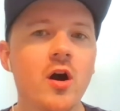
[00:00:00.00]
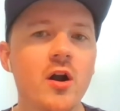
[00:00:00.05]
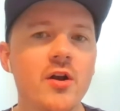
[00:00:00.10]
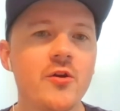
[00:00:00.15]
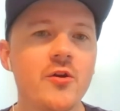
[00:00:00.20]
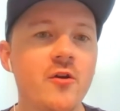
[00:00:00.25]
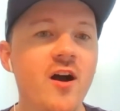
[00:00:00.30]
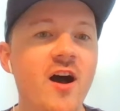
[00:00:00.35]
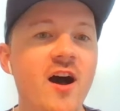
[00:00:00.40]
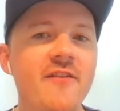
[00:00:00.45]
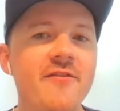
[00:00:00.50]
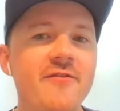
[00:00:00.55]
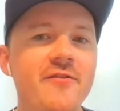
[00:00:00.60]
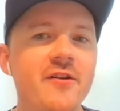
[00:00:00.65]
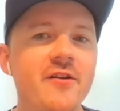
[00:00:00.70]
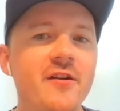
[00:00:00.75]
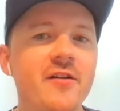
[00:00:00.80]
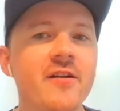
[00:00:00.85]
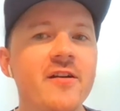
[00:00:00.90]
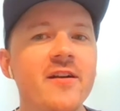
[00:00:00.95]
on your
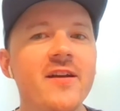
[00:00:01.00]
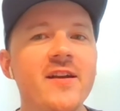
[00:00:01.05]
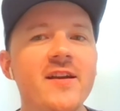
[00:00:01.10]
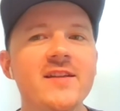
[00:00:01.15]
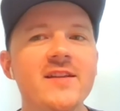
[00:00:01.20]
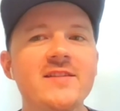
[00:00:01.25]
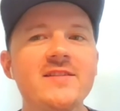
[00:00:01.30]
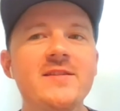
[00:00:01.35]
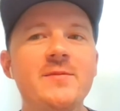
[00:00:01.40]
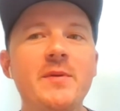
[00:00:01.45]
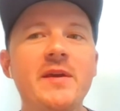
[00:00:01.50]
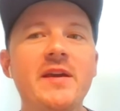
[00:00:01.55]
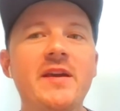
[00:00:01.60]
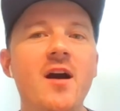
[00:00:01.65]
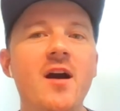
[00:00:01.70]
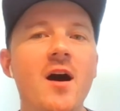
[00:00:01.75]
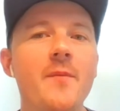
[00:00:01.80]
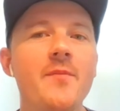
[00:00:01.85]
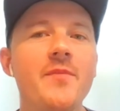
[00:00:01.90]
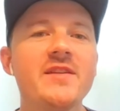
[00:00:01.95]
offer to
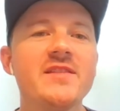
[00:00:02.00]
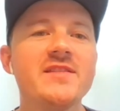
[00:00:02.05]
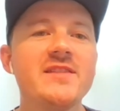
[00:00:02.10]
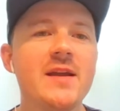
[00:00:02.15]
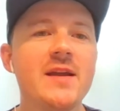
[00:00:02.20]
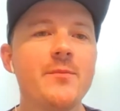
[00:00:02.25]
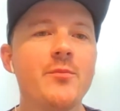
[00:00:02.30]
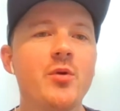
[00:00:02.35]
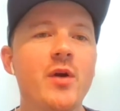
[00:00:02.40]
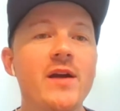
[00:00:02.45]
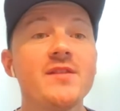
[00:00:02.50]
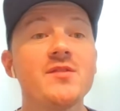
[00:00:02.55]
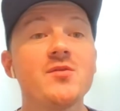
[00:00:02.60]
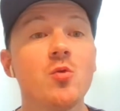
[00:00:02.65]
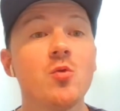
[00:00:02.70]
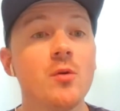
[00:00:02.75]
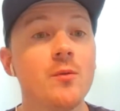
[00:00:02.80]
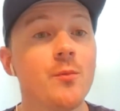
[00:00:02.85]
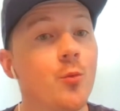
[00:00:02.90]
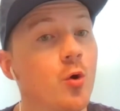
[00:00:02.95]
become the same price
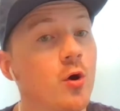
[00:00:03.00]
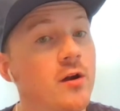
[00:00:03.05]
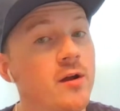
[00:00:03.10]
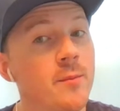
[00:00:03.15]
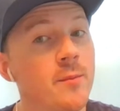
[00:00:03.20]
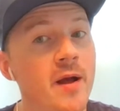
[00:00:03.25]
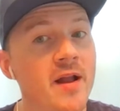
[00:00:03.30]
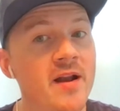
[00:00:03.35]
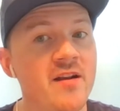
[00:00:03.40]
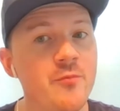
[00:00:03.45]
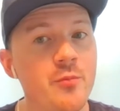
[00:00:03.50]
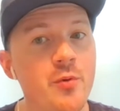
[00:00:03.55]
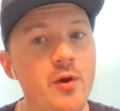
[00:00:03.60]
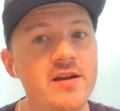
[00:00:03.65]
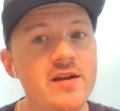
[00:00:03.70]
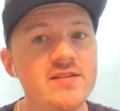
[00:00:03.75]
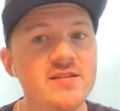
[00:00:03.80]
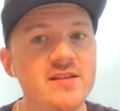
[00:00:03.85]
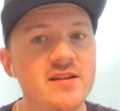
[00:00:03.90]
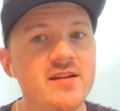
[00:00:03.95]
or more competitive
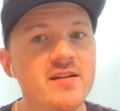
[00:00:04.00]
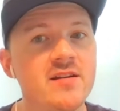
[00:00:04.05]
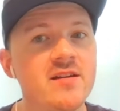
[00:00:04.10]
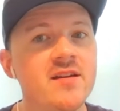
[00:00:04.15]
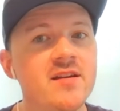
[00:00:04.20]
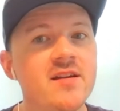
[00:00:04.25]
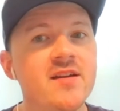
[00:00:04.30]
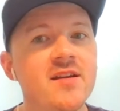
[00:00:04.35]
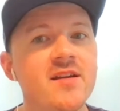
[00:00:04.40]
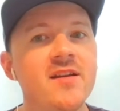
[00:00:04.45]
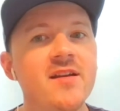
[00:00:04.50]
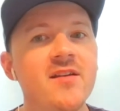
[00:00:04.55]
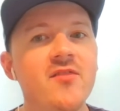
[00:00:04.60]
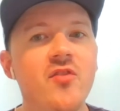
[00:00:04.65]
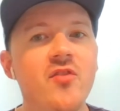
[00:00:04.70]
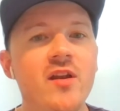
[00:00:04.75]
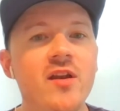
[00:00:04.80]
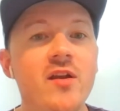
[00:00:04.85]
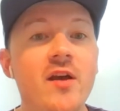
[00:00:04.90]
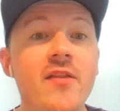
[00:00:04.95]
pricing.
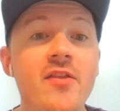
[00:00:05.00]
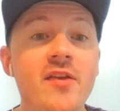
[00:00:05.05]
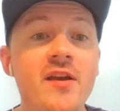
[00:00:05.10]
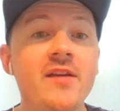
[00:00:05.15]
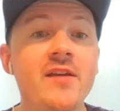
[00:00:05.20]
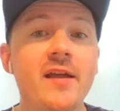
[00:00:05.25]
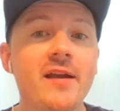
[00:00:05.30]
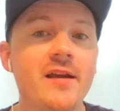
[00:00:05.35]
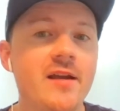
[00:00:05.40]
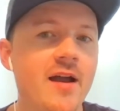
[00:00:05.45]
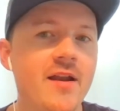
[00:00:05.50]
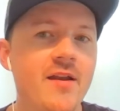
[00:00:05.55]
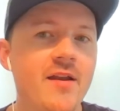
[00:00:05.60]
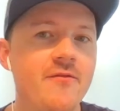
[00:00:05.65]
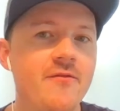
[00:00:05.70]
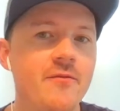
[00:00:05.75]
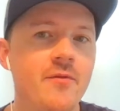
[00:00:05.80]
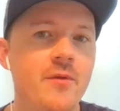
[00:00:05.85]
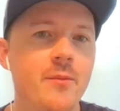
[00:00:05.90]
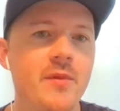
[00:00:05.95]
Then I think, like,
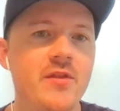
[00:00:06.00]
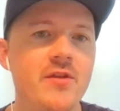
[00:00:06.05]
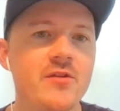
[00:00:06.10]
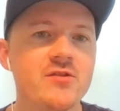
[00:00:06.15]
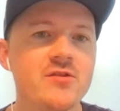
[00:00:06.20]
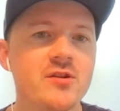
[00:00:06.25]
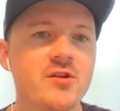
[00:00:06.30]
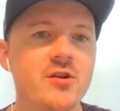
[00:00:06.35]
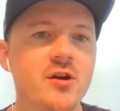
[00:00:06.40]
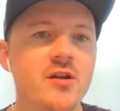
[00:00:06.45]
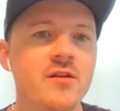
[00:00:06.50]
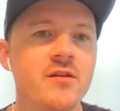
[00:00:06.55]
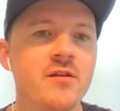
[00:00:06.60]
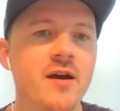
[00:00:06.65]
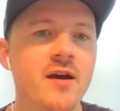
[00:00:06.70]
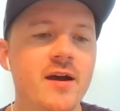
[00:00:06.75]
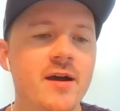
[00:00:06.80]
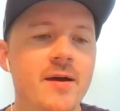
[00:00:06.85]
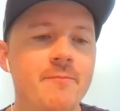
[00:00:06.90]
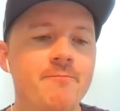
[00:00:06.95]
there's a good,
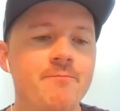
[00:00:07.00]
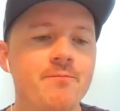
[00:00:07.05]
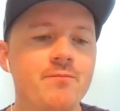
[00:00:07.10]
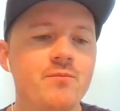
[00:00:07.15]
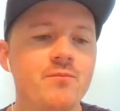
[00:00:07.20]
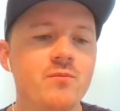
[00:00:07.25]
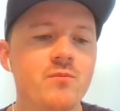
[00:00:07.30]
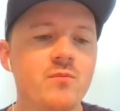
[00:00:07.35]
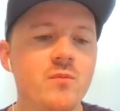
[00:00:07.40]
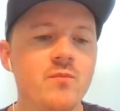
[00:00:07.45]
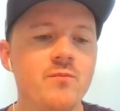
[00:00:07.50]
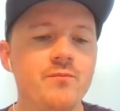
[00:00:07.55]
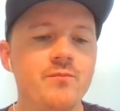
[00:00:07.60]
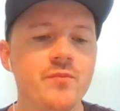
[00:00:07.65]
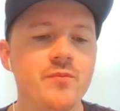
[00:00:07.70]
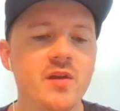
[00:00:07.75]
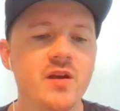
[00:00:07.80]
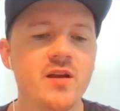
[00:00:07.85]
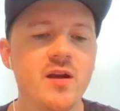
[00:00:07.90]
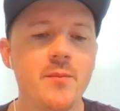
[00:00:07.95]

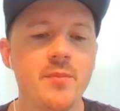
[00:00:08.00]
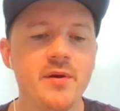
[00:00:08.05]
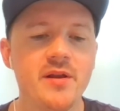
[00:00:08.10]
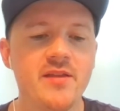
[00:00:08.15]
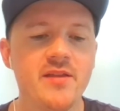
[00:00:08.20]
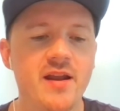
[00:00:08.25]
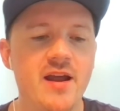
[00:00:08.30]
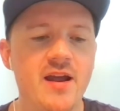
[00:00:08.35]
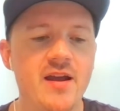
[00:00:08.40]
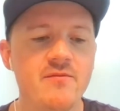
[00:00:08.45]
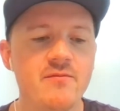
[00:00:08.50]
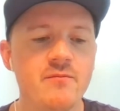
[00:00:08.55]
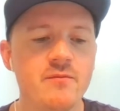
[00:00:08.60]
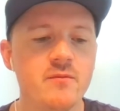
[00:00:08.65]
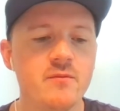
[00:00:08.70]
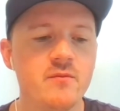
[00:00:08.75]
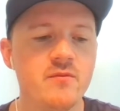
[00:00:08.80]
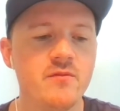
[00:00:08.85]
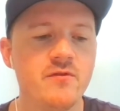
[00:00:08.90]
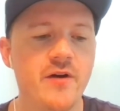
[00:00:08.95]
the company that I
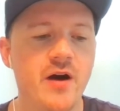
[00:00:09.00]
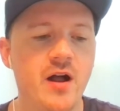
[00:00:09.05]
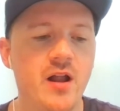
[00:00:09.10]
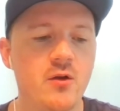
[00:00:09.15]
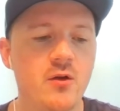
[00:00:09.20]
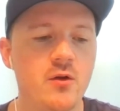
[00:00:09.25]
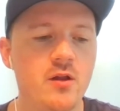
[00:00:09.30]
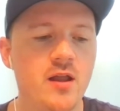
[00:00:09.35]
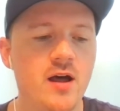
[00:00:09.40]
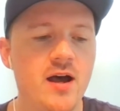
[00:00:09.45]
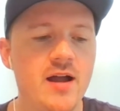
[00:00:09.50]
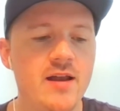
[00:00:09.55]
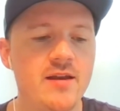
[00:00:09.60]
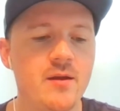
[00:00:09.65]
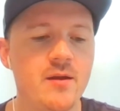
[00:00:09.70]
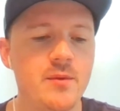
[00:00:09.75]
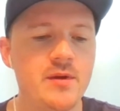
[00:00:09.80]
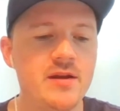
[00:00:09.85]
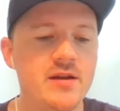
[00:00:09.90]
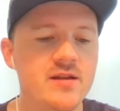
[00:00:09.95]
follow a lot,
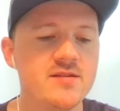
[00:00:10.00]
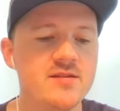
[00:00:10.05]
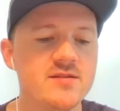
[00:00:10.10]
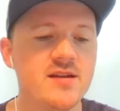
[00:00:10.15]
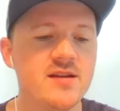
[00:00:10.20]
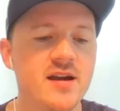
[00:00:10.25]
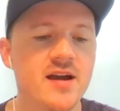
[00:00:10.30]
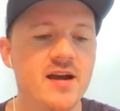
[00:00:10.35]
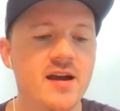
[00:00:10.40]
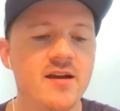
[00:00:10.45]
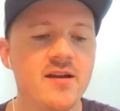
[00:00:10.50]
is